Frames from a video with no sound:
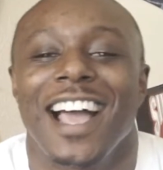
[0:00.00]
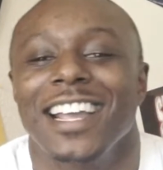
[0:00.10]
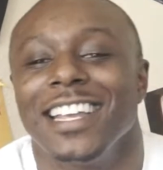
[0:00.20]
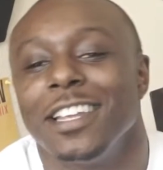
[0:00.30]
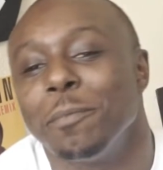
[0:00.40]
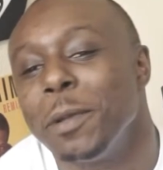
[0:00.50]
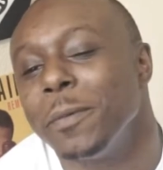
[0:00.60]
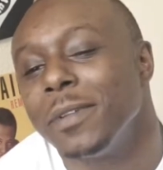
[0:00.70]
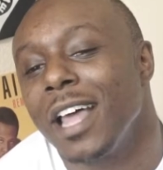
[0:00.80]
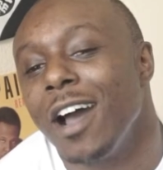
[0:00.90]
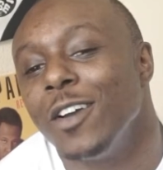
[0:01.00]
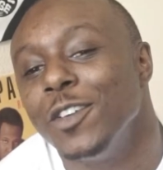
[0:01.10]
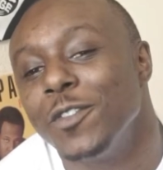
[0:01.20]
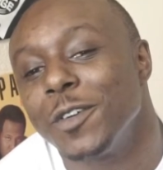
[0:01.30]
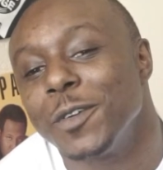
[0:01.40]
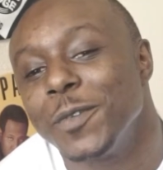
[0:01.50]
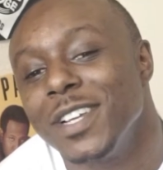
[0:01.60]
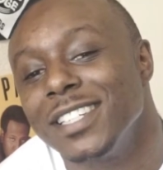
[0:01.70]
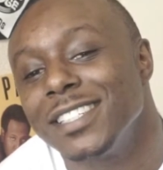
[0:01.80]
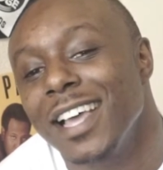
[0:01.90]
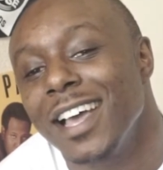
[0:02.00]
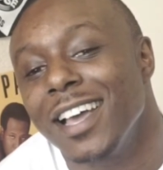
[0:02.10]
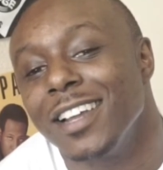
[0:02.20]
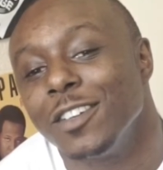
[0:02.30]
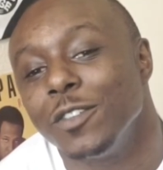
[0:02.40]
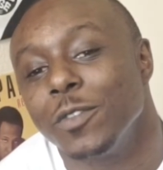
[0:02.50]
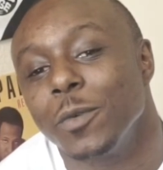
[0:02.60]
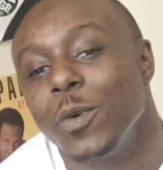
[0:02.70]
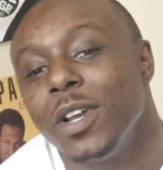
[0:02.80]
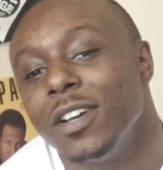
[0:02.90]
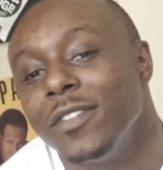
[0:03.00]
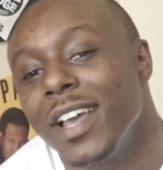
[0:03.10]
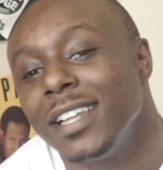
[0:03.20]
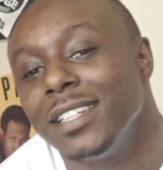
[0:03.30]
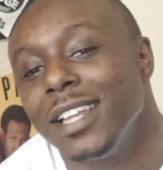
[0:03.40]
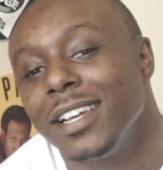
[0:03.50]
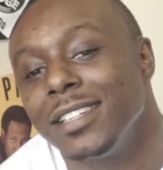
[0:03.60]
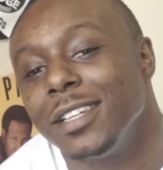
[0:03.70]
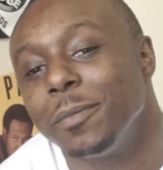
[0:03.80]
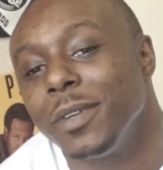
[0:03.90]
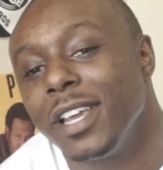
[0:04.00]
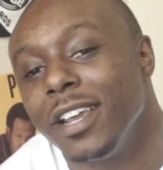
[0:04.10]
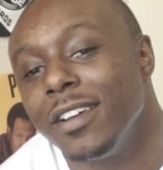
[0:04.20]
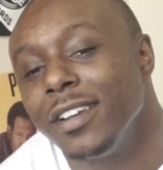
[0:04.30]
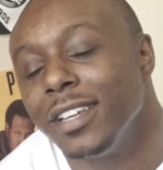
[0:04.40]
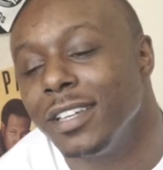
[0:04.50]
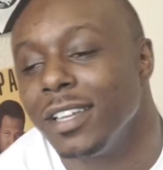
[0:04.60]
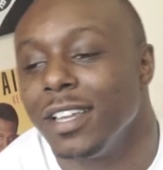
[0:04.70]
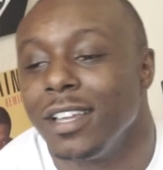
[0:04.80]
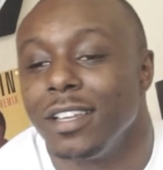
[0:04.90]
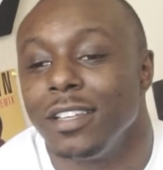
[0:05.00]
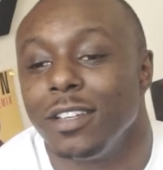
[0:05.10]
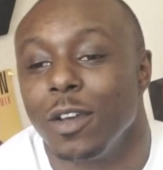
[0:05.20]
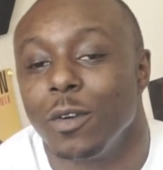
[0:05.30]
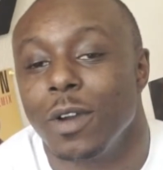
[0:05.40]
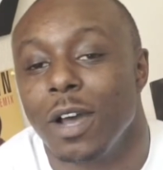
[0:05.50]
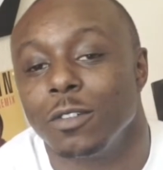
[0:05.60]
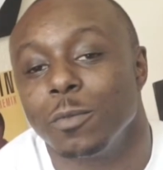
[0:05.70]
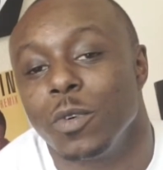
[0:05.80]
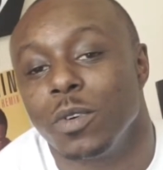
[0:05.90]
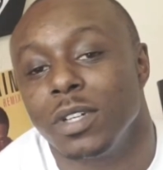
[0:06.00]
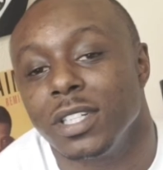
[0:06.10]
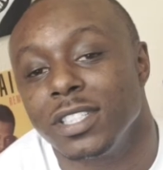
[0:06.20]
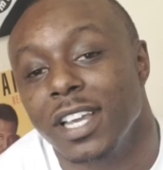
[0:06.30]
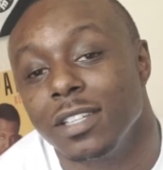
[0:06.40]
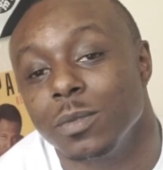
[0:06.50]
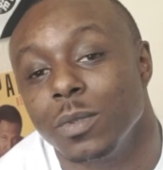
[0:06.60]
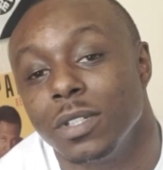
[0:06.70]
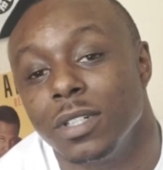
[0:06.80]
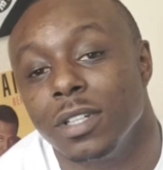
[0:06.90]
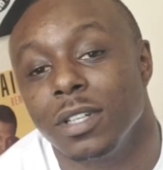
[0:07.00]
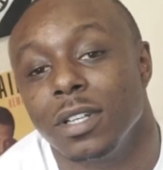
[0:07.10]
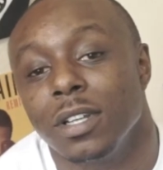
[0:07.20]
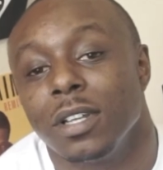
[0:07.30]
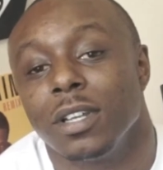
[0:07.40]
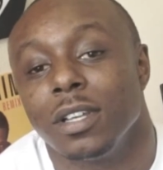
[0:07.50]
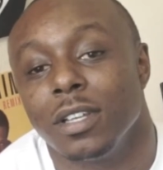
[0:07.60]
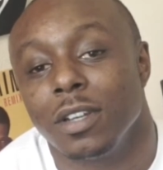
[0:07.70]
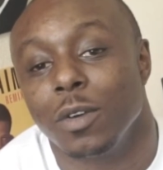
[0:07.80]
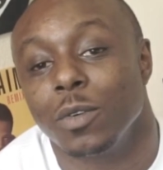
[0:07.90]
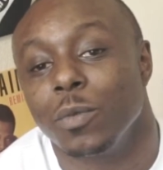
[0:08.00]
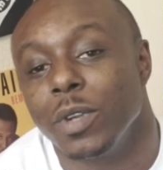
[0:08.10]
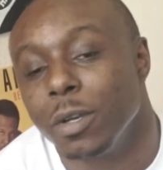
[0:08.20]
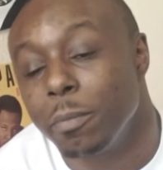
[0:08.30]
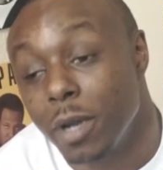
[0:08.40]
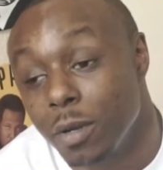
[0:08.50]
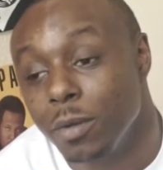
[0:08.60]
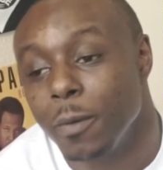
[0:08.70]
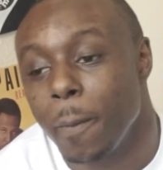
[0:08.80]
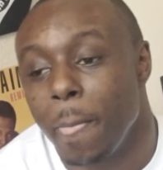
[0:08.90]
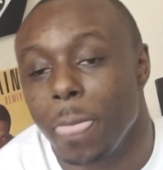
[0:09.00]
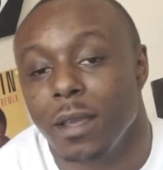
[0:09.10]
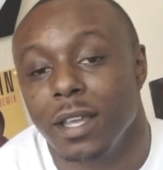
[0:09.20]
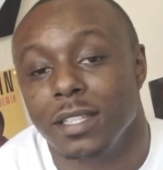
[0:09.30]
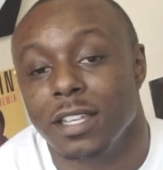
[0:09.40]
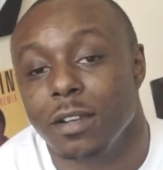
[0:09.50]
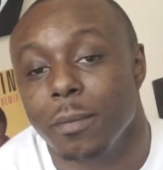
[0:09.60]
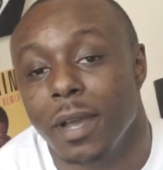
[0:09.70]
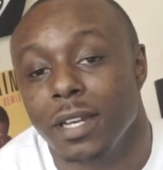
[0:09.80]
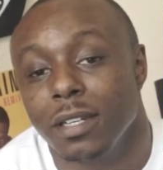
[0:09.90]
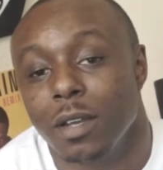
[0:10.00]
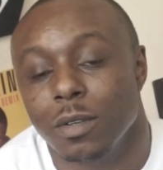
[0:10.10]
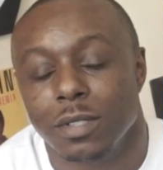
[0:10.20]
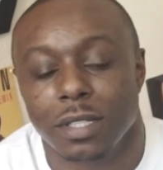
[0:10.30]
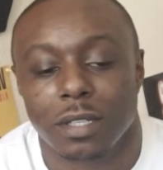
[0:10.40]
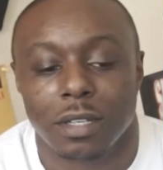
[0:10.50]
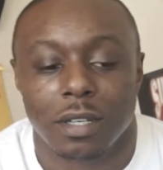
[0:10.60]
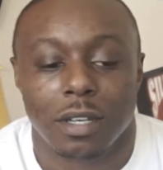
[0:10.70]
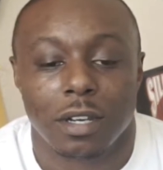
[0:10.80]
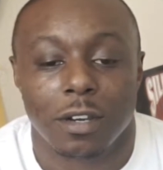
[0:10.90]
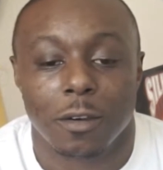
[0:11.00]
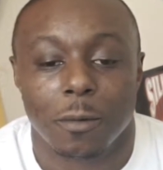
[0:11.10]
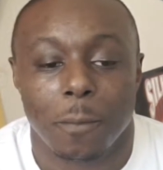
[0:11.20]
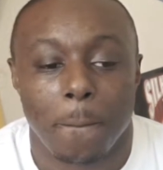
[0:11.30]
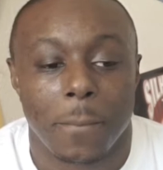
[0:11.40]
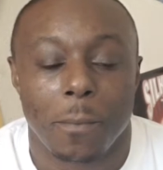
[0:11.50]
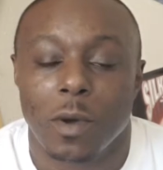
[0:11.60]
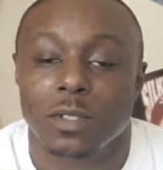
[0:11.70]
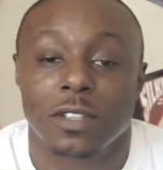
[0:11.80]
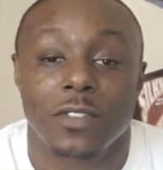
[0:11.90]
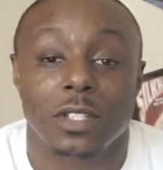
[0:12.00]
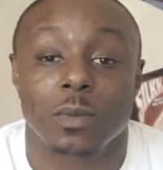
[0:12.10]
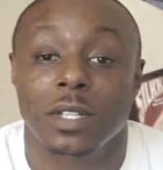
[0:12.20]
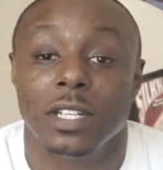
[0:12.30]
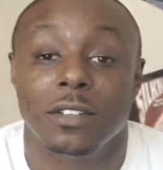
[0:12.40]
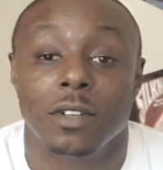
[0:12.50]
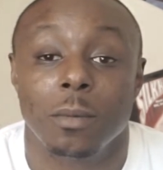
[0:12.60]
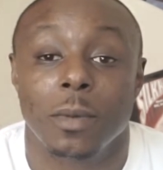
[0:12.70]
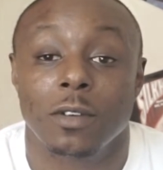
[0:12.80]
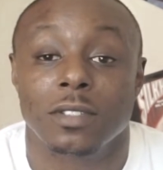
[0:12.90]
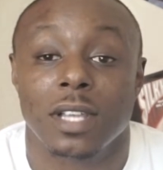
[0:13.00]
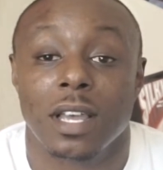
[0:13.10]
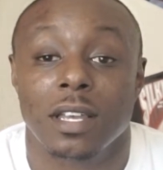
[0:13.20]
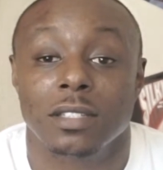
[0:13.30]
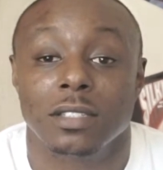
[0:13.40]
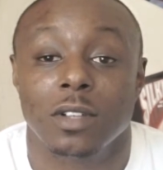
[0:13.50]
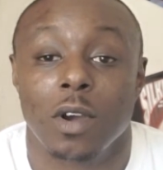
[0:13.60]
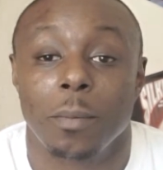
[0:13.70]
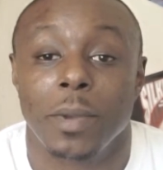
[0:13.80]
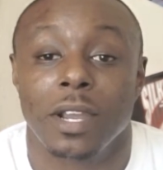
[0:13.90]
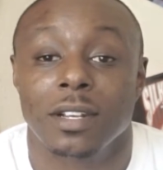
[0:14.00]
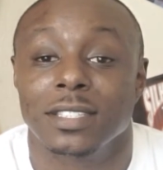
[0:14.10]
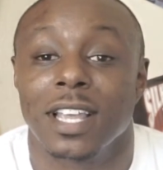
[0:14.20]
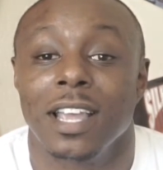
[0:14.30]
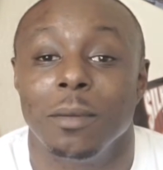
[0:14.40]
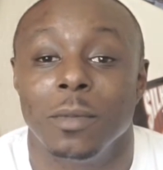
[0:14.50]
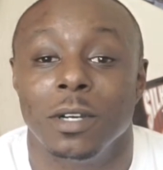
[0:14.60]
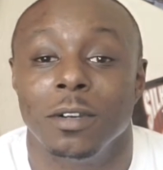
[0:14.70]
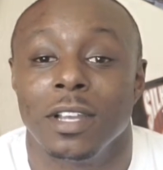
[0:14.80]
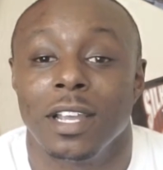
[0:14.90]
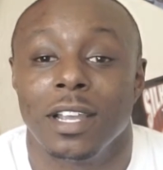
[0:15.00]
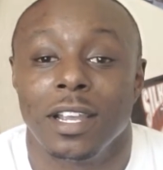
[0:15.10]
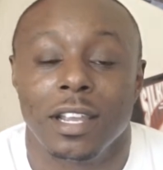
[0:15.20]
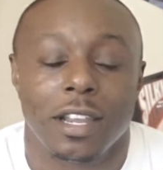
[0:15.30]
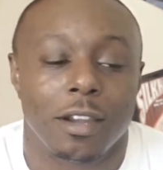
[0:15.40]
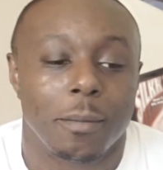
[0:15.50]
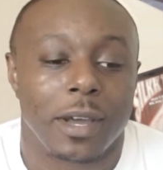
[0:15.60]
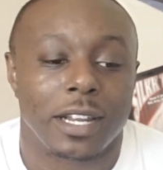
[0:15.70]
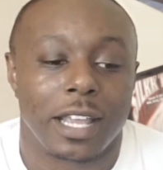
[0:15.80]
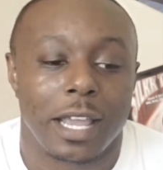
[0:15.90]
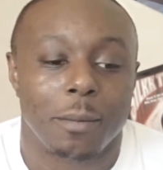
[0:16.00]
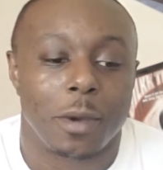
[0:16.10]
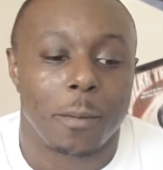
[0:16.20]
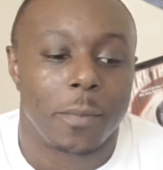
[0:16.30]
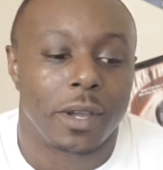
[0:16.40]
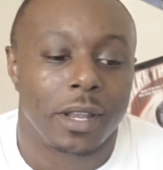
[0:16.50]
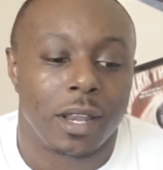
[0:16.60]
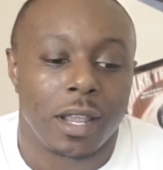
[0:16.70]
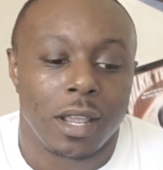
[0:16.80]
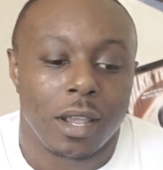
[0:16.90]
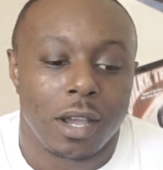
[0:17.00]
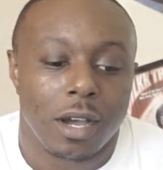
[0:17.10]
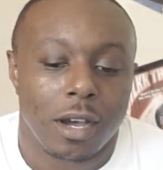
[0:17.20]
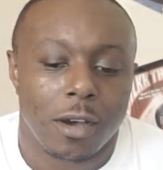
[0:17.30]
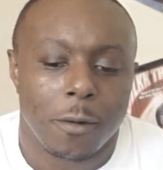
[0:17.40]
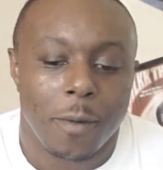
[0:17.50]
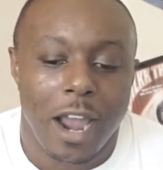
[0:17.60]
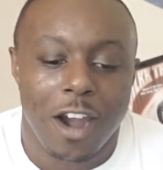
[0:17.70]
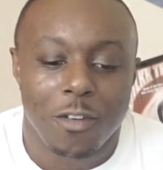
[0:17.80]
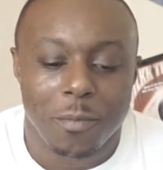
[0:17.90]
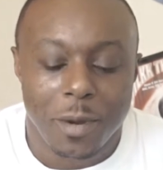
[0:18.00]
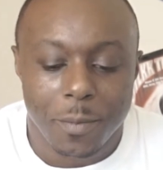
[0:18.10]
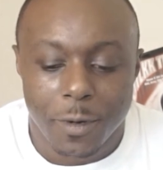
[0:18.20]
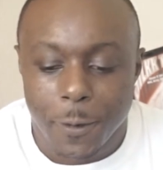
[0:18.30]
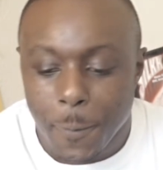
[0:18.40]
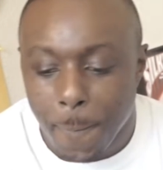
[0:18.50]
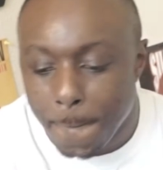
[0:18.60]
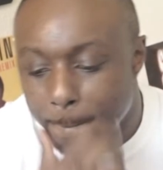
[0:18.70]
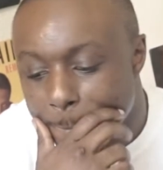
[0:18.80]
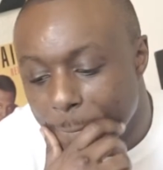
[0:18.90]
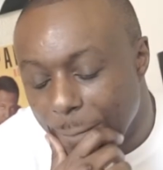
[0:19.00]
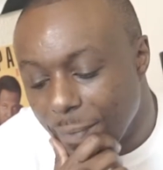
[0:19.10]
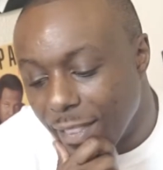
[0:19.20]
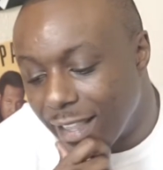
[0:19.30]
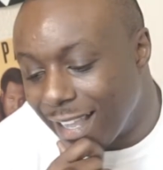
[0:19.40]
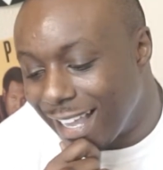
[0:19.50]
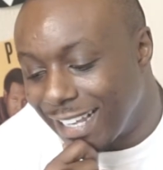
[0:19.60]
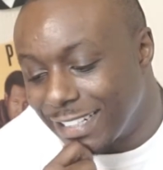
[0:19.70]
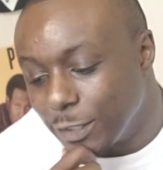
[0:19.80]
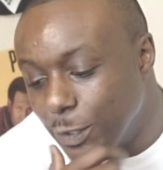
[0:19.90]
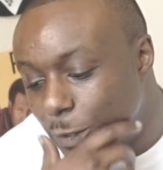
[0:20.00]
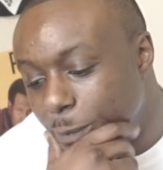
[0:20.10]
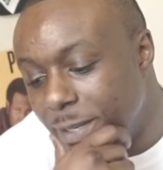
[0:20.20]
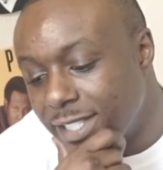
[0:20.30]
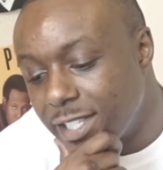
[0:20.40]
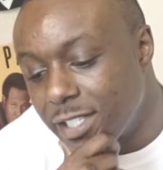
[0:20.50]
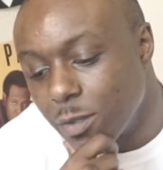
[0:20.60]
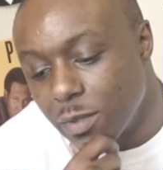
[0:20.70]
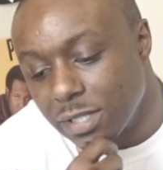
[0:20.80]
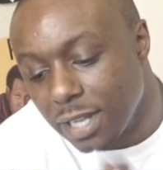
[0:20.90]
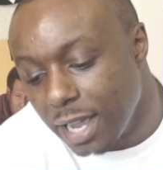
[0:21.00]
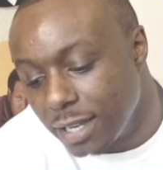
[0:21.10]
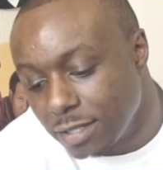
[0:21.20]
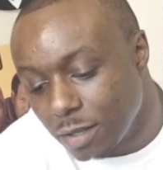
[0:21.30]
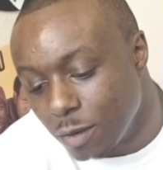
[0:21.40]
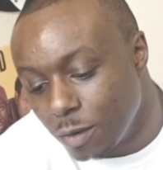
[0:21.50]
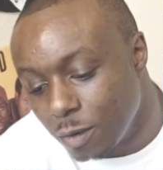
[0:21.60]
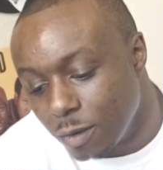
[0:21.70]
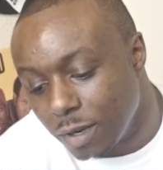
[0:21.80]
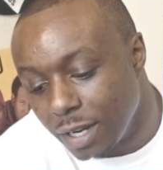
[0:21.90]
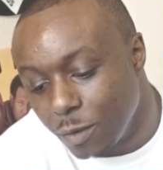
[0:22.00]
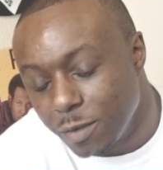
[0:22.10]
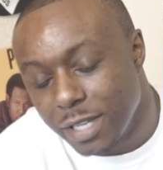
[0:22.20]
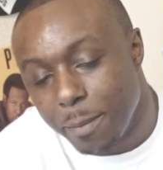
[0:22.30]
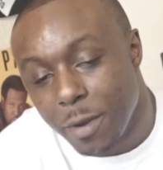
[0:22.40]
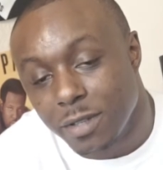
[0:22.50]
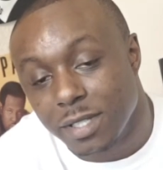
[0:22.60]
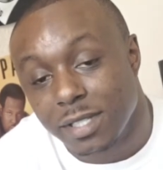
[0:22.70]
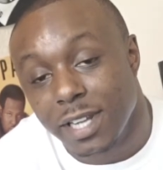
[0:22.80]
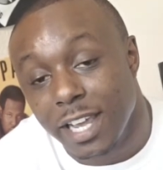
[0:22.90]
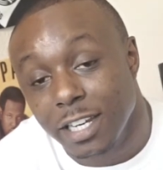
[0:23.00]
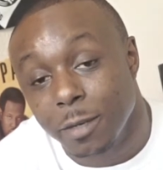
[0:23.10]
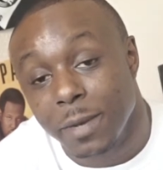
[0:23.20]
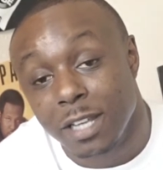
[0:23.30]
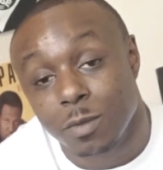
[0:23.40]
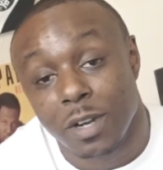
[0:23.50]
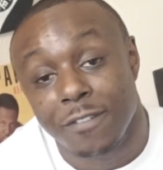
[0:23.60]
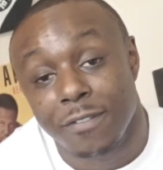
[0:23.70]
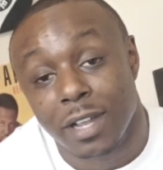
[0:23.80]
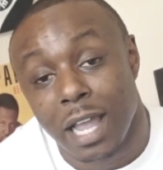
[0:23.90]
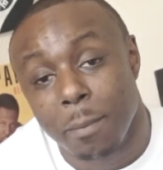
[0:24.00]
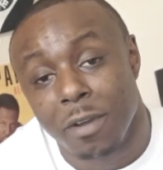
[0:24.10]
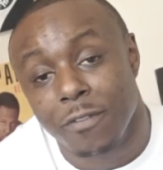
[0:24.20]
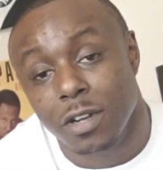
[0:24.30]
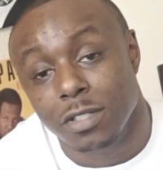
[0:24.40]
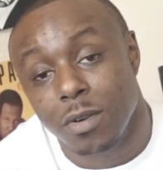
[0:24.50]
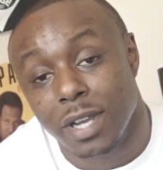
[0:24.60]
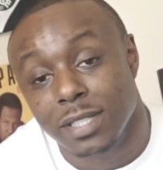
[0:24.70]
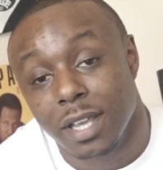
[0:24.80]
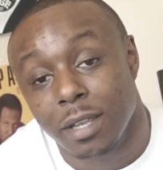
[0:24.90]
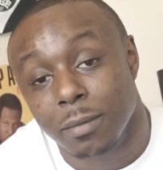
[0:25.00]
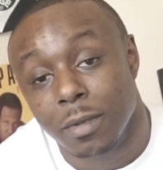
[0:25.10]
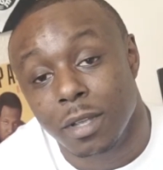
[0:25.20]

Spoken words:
I get people be like, you from the rich side, or you from Quail Valley, Lake Olympia area. I was born in Chasewood, the real Mo, as everybody knows it. But most of us, we lived on both sides. Our parents came up, everybody came up. But I remember my sister was in high school and we was at Mercer Stadium. That's when I got my first gray tape.